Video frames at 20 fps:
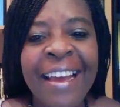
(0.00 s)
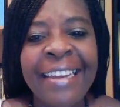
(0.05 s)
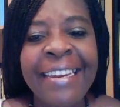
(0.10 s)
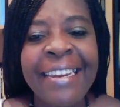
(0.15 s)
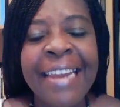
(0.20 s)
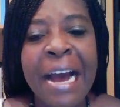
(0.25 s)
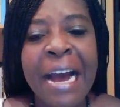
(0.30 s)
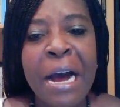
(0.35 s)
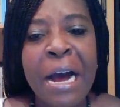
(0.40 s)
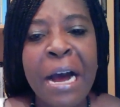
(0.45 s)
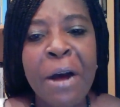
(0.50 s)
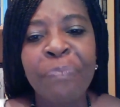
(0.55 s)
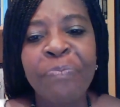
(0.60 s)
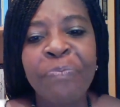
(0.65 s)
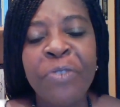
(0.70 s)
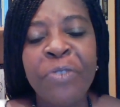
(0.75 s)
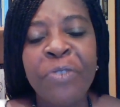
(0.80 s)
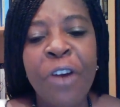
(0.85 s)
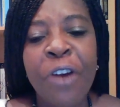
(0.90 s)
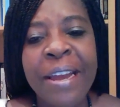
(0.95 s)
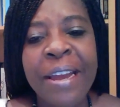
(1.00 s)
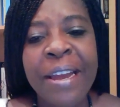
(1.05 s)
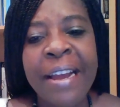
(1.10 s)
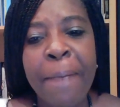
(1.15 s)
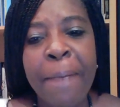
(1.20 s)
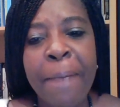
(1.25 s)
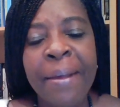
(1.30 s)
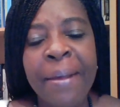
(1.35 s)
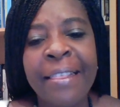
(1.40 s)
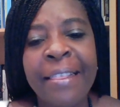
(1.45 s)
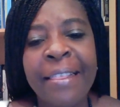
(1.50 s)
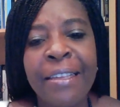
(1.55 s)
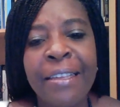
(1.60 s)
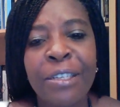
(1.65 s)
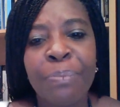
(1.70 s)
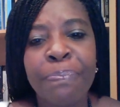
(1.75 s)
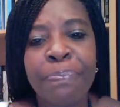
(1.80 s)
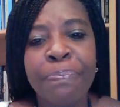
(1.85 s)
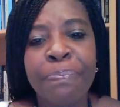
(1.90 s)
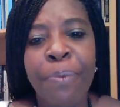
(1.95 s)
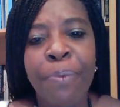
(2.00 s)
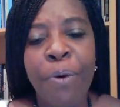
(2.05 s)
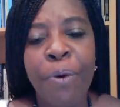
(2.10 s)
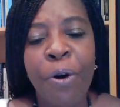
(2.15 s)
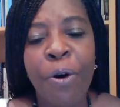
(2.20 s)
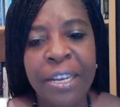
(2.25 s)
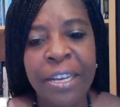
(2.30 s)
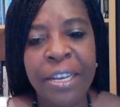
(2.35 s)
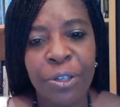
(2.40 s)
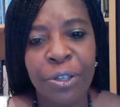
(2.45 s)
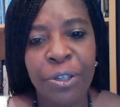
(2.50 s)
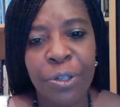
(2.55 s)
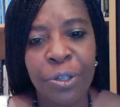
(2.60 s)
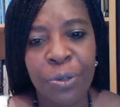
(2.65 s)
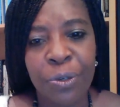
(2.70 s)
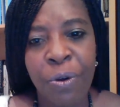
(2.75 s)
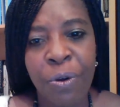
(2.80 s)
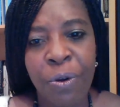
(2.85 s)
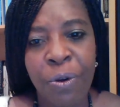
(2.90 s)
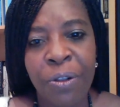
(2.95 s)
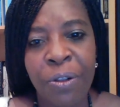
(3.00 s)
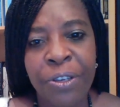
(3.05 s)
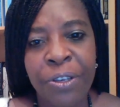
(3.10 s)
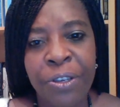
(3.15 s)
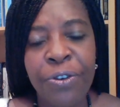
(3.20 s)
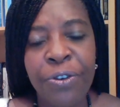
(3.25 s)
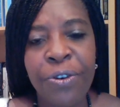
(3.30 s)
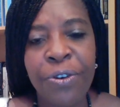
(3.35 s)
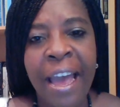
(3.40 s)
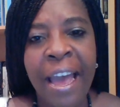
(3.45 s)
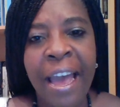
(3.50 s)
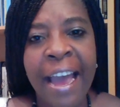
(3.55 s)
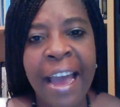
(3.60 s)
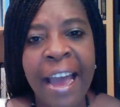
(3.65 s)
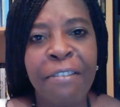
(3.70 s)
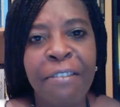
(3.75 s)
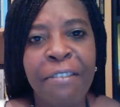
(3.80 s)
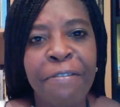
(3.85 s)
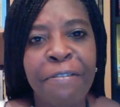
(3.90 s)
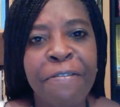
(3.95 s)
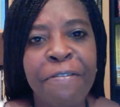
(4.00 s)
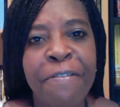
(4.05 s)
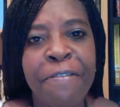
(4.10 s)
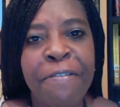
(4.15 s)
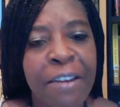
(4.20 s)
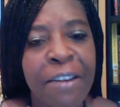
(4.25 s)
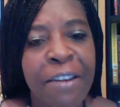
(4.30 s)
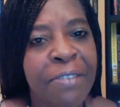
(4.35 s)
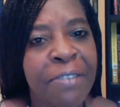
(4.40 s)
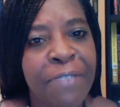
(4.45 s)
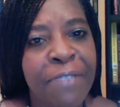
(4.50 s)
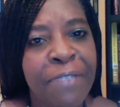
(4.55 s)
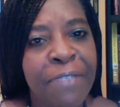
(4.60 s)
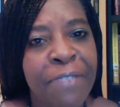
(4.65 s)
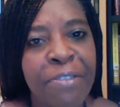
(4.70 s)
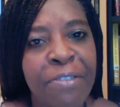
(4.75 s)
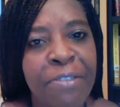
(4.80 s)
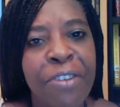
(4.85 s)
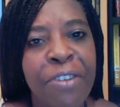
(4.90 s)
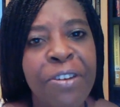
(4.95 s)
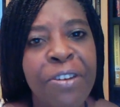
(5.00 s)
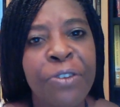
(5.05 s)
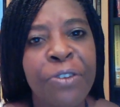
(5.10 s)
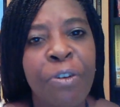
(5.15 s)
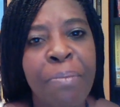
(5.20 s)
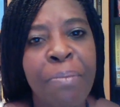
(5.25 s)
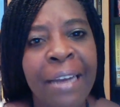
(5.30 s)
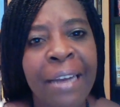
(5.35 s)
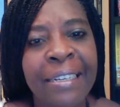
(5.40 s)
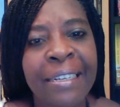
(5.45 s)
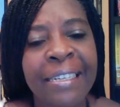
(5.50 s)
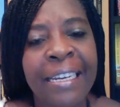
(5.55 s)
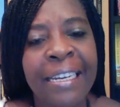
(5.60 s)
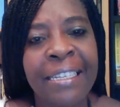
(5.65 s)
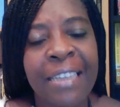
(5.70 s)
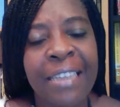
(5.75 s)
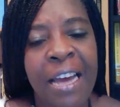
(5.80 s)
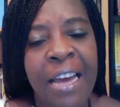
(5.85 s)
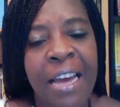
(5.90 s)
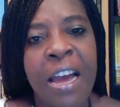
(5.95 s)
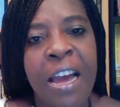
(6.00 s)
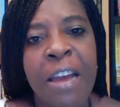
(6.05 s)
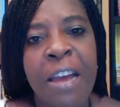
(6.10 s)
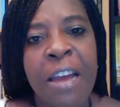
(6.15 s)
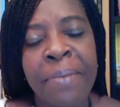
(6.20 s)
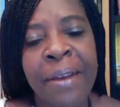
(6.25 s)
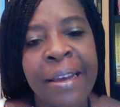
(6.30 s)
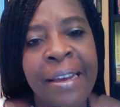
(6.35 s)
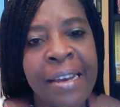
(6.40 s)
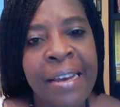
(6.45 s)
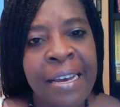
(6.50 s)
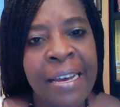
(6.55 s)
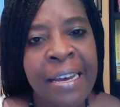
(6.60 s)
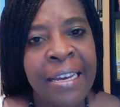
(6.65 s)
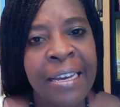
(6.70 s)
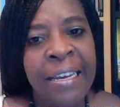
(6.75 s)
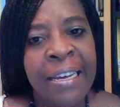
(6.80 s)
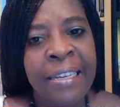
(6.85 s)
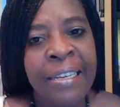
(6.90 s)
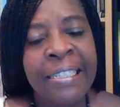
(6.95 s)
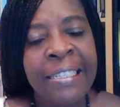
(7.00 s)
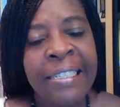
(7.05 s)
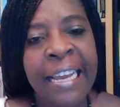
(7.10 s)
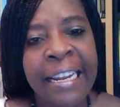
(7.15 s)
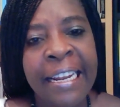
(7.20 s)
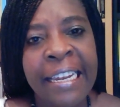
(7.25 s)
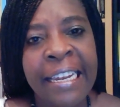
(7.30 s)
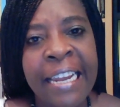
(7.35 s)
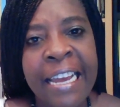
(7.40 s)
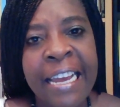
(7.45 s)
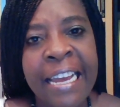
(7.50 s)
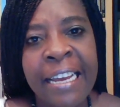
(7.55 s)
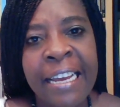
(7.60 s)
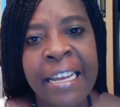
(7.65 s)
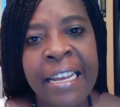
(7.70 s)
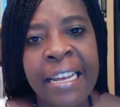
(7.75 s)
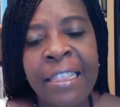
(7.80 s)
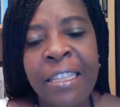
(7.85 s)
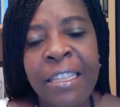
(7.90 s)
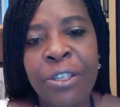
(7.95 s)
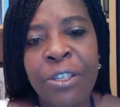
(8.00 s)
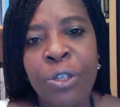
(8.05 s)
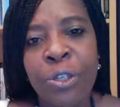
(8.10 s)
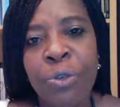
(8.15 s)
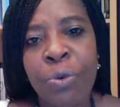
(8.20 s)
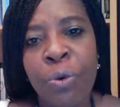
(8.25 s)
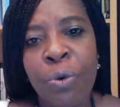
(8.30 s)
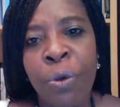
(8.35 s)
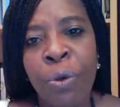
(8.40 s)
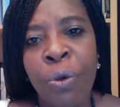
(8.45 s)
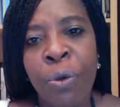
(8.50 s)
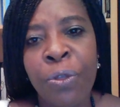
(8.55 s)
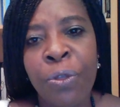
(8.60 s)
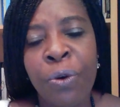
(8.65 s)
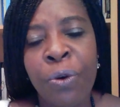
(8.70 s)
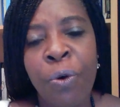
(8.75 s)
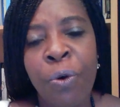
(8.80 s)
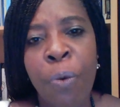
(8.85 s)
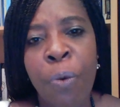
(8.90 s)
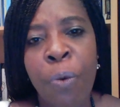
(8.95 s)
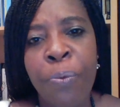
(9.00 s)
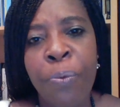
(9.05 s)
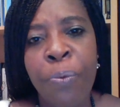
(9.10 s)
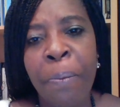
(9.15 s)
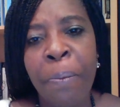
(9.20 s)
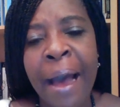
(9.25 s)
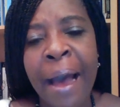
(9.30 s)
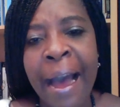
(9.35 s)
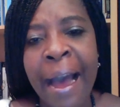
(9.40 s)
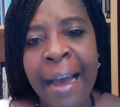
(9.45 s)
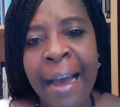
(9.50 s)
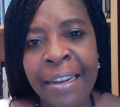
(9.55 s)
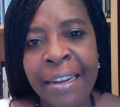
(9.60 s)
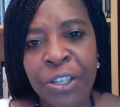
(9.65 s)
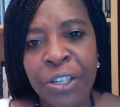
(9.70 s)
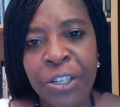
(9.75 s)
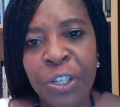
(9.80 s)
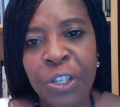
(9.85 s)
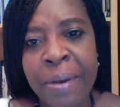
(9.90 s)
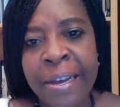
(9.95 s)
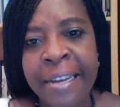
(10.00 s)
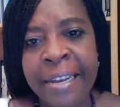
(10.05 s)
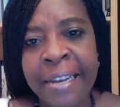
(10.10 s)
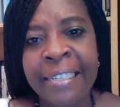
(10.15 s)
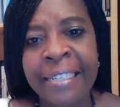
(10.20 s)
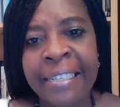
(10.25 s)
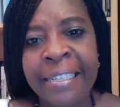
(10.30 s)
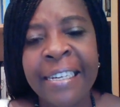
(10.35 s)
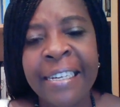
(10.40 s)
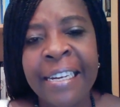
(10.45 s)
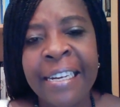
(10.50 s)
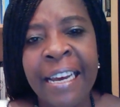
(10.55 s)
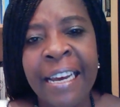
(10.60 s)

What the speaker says: Now, growing up in this boarding school, you had a very, very, very traumatic time settling in the school, the corporal punishment.